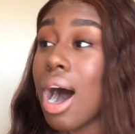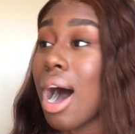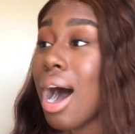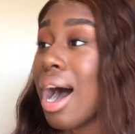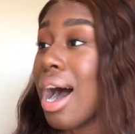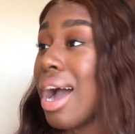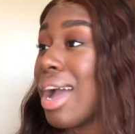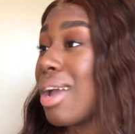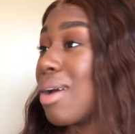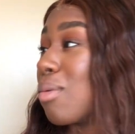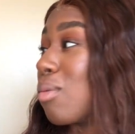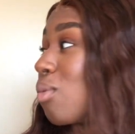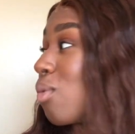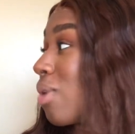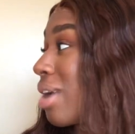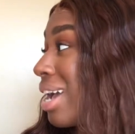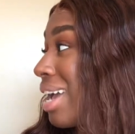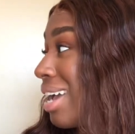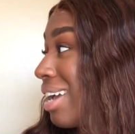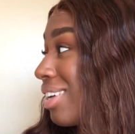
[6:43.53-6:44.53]
I
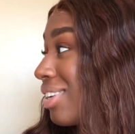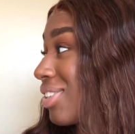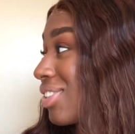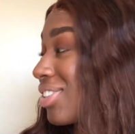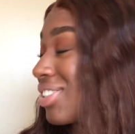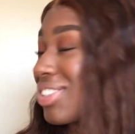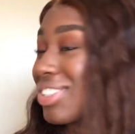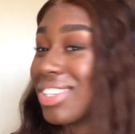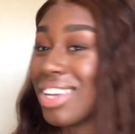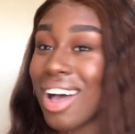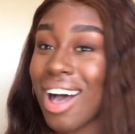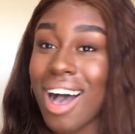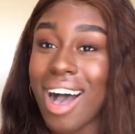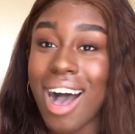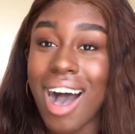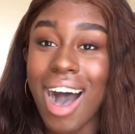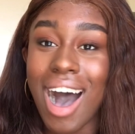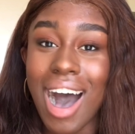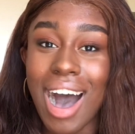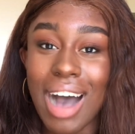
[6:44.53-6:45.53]
wish.
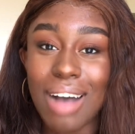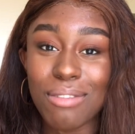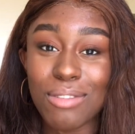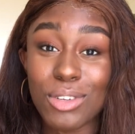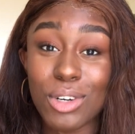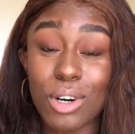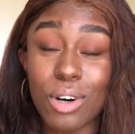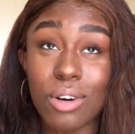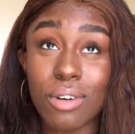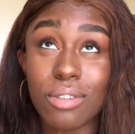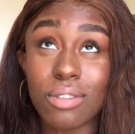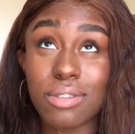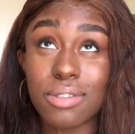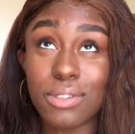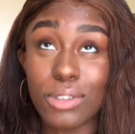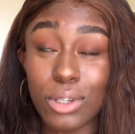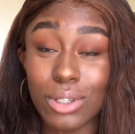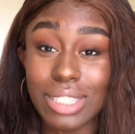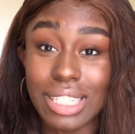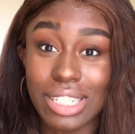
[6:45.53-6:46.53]
I've got
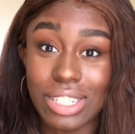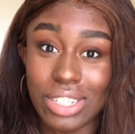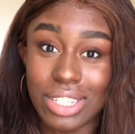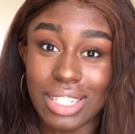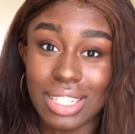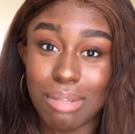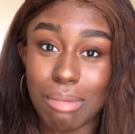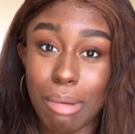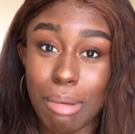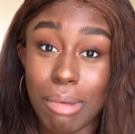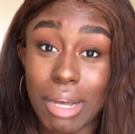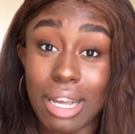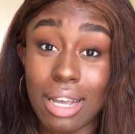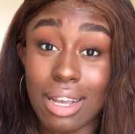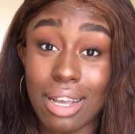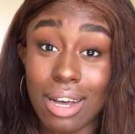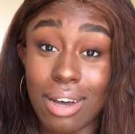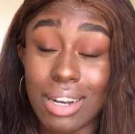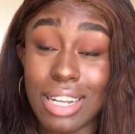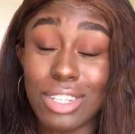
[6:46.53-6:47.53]
four digits in my bank
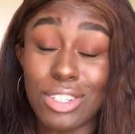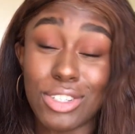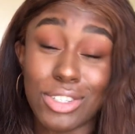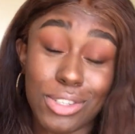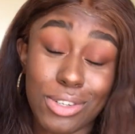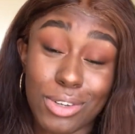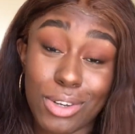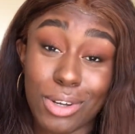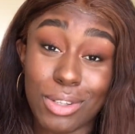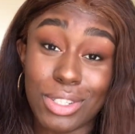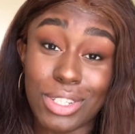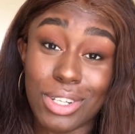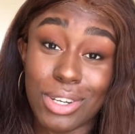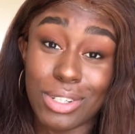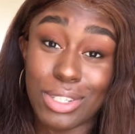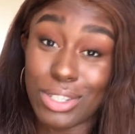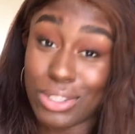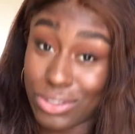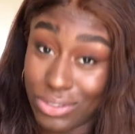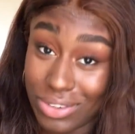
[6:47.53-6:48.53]
account. It's soon going to go
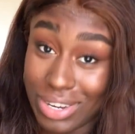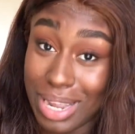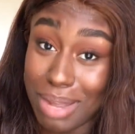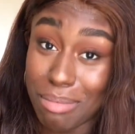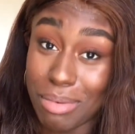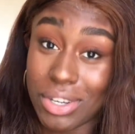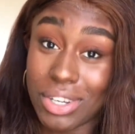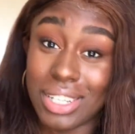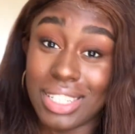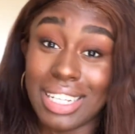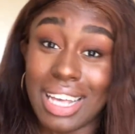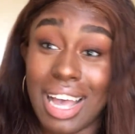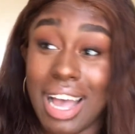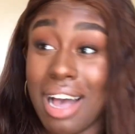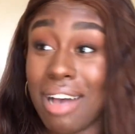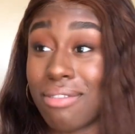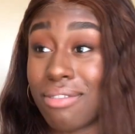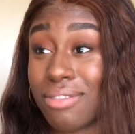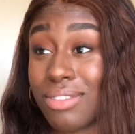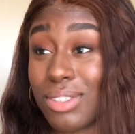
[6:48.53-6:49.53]
to three because I
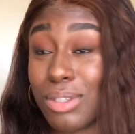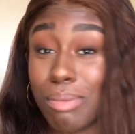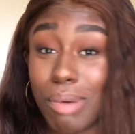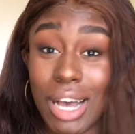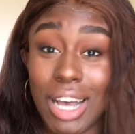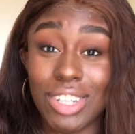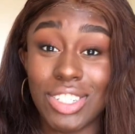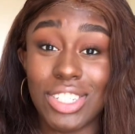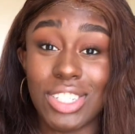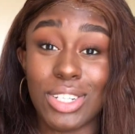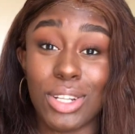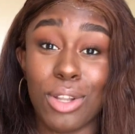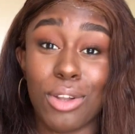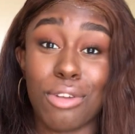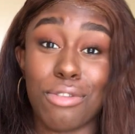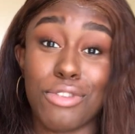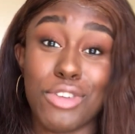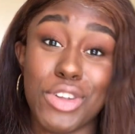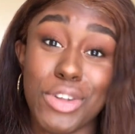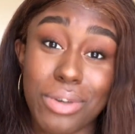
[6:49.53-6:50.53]
have to purchase a lot
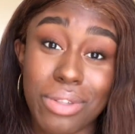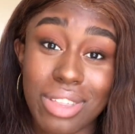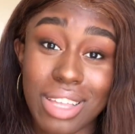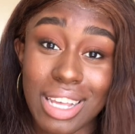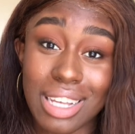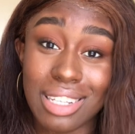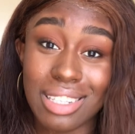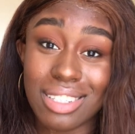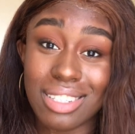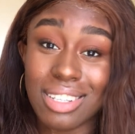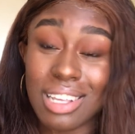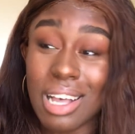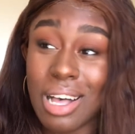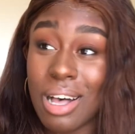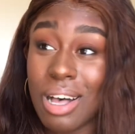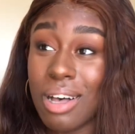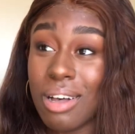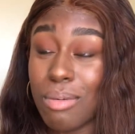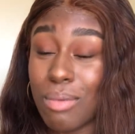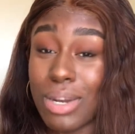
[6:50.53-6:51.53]
of new things
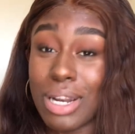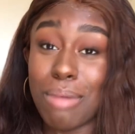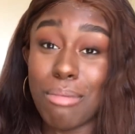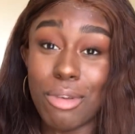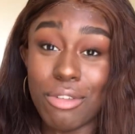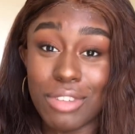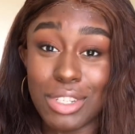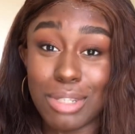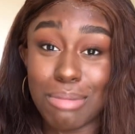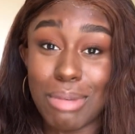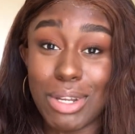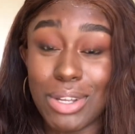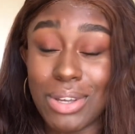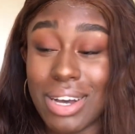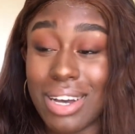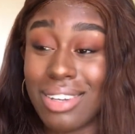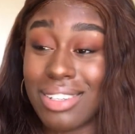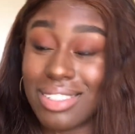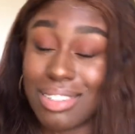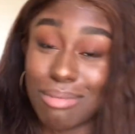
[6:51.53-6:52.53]
when I move into my new
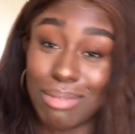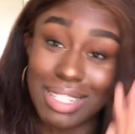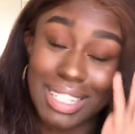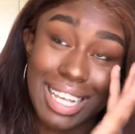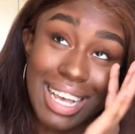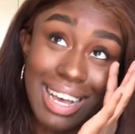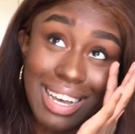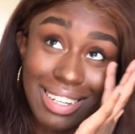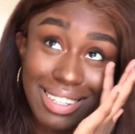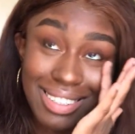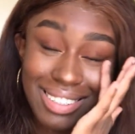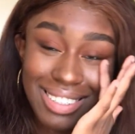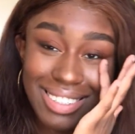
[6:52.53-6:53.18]
house. I'm scared.